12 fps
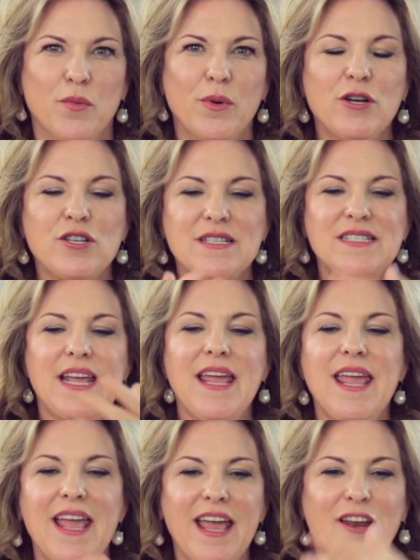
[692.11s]
We're just
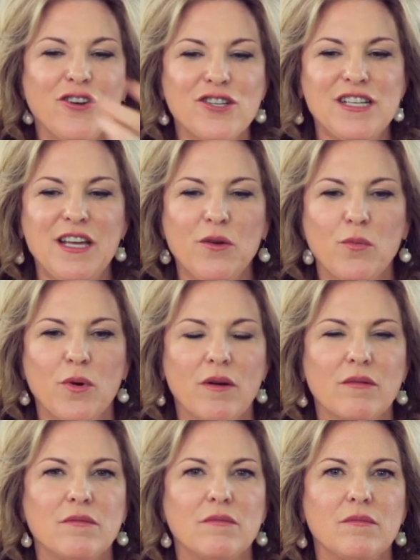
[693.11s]
taking energy and
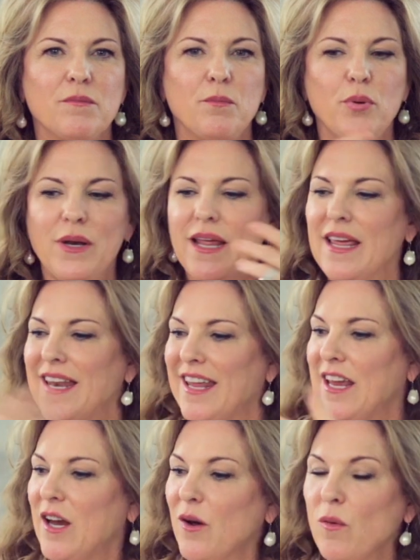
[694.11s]
we're putting it
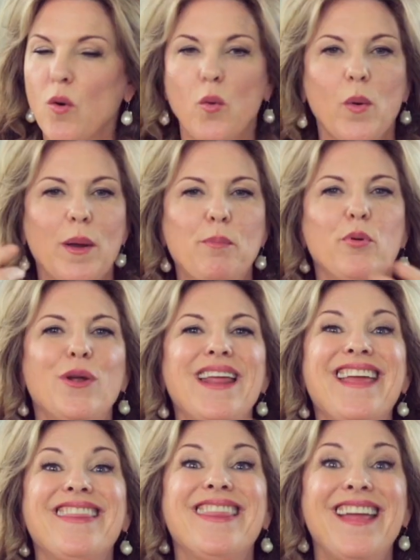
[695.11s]
here or we're
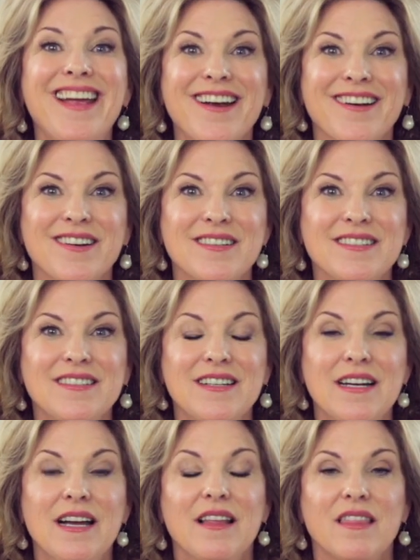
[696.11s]
putting it there.
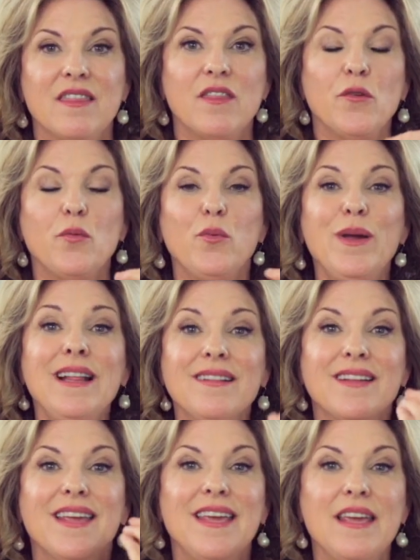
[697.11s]
The real
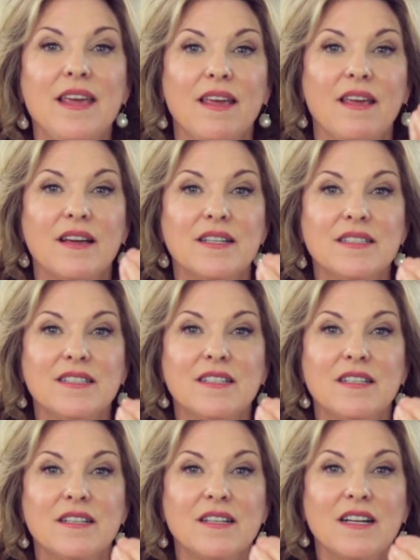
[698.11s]
key,
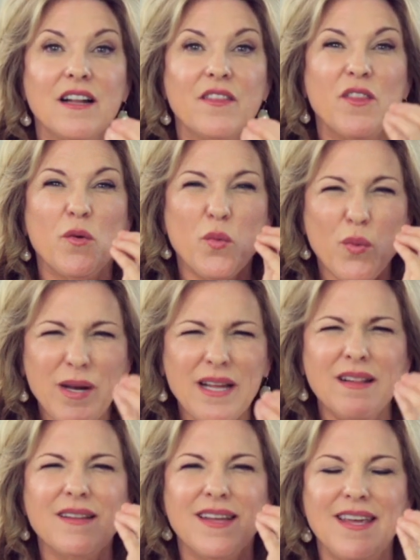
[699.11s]
the
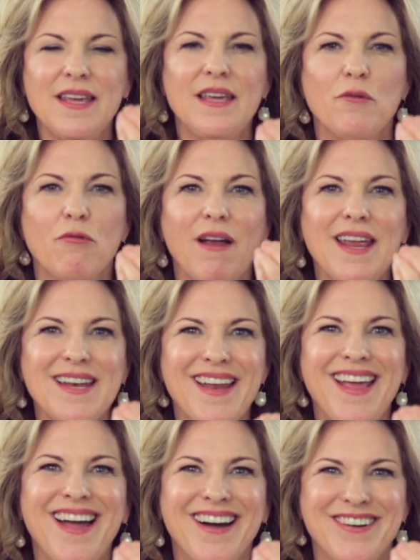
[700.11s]
real key right
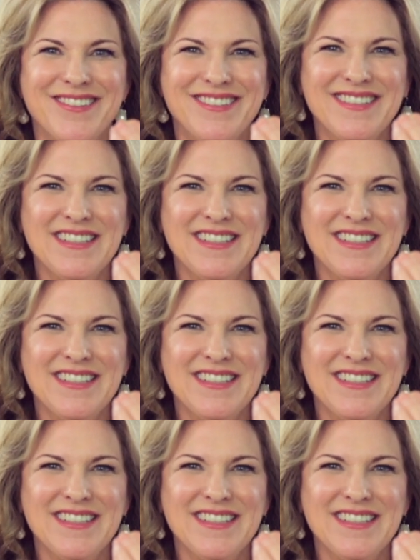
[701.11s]
now